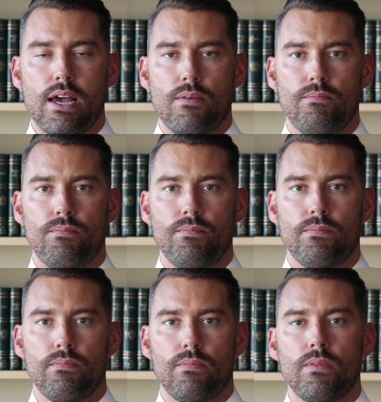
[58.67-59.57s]
out.
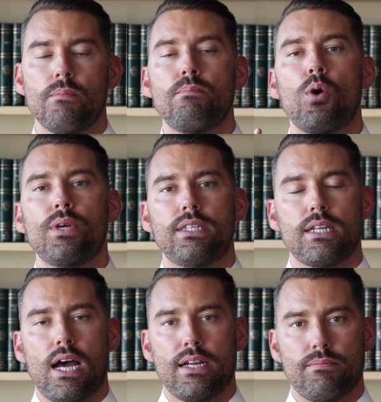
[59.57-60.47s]
But we
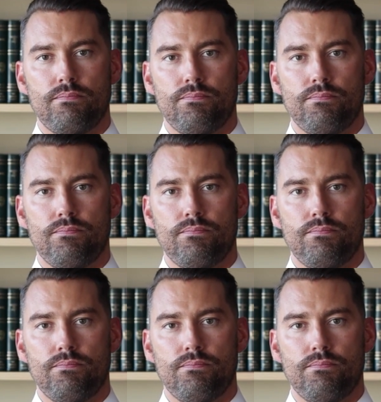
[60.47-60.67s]
denied him.